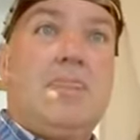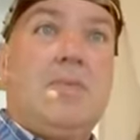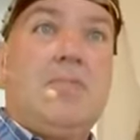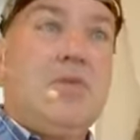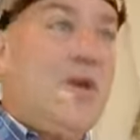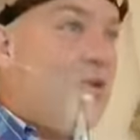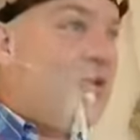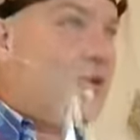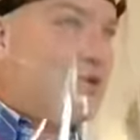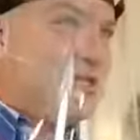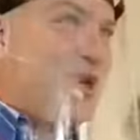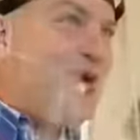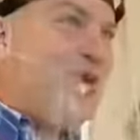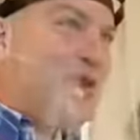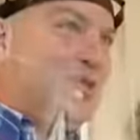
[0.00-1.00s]
You know, there's
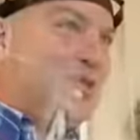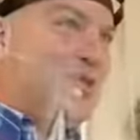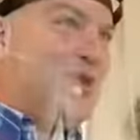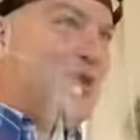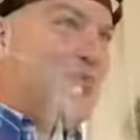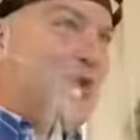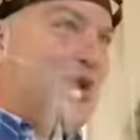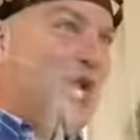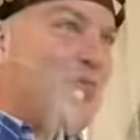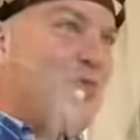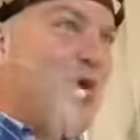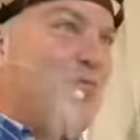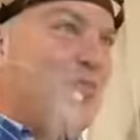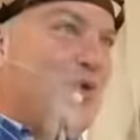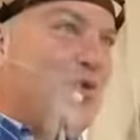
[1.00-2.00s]
all these
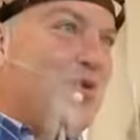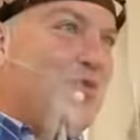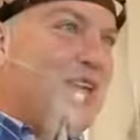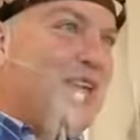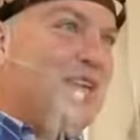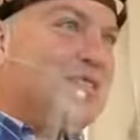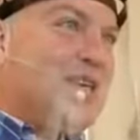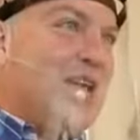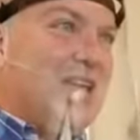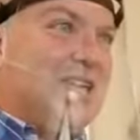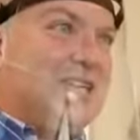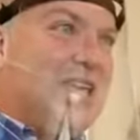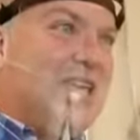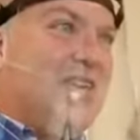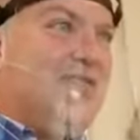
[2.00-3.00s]
superhero movies and
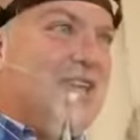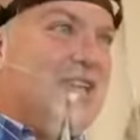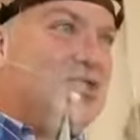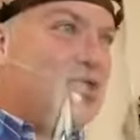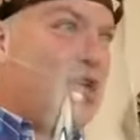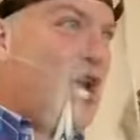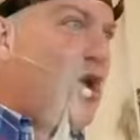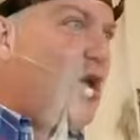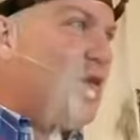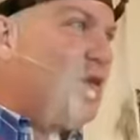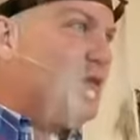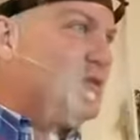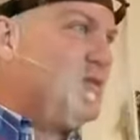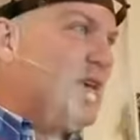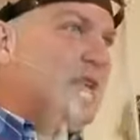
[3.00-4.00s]
TV
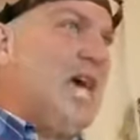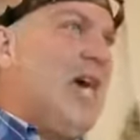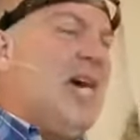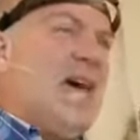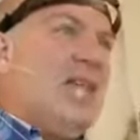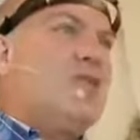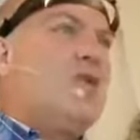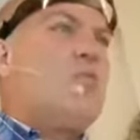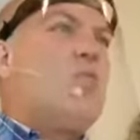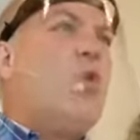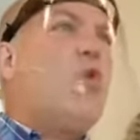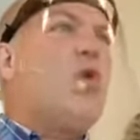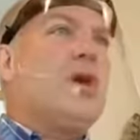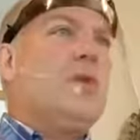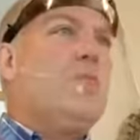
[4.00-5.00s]
shows, and, and they're
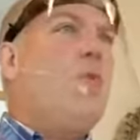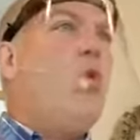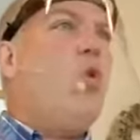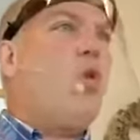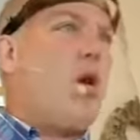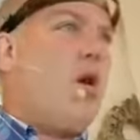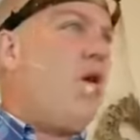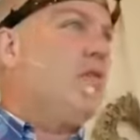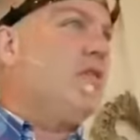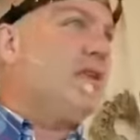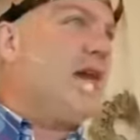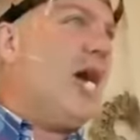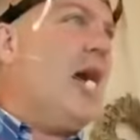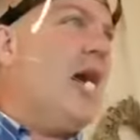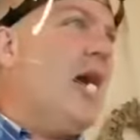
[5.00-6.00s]
more and more all the
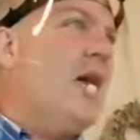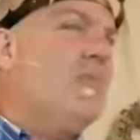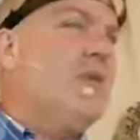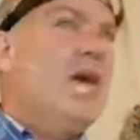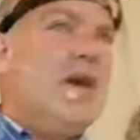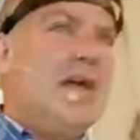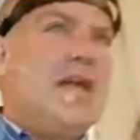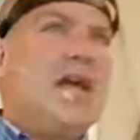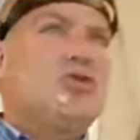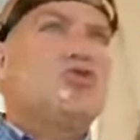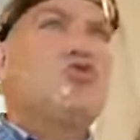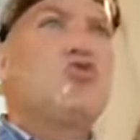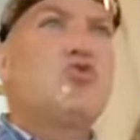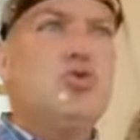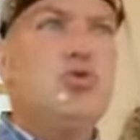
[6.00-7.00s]
time. And I
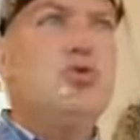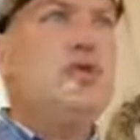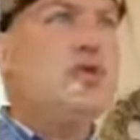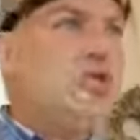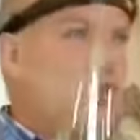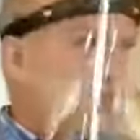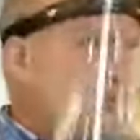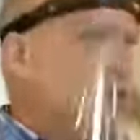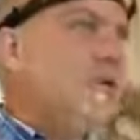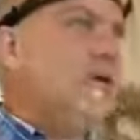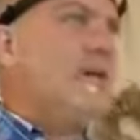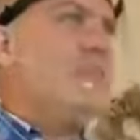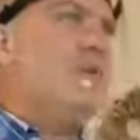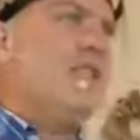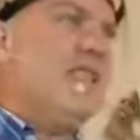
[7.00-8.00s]
truly, truly
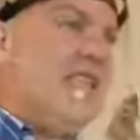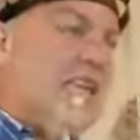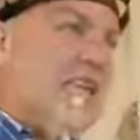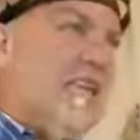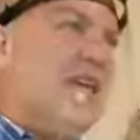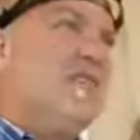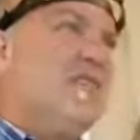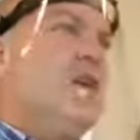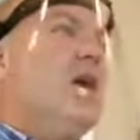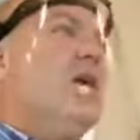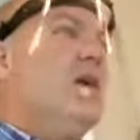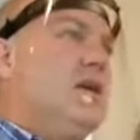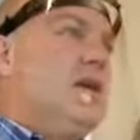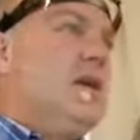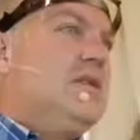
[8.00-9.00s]
believe
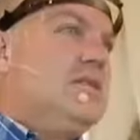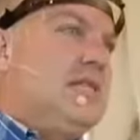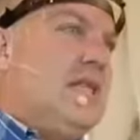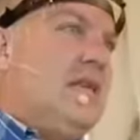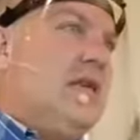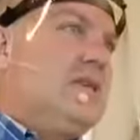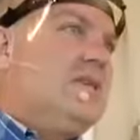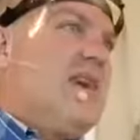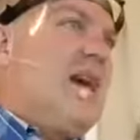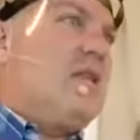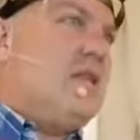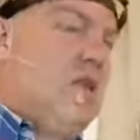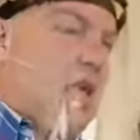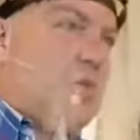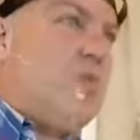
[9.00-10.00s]
is, is
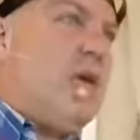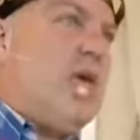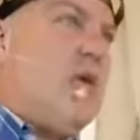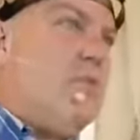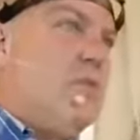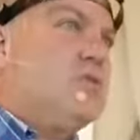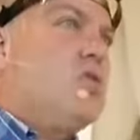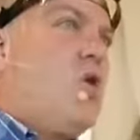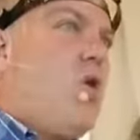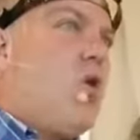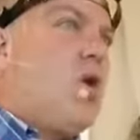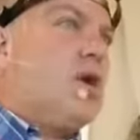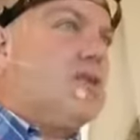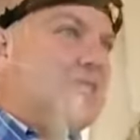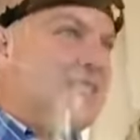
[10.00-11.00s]
that in people's
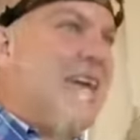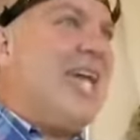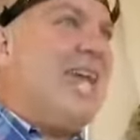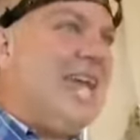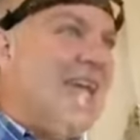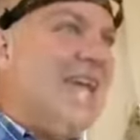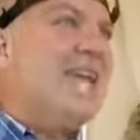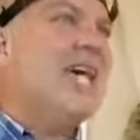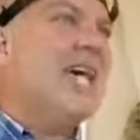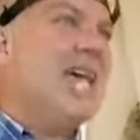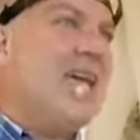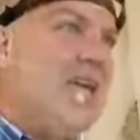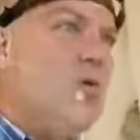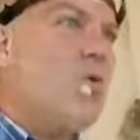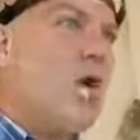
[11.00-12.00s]
hearts, they need a
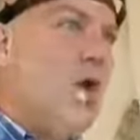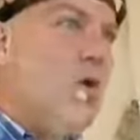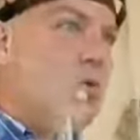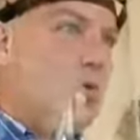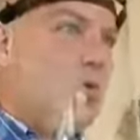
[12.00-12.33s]
hero.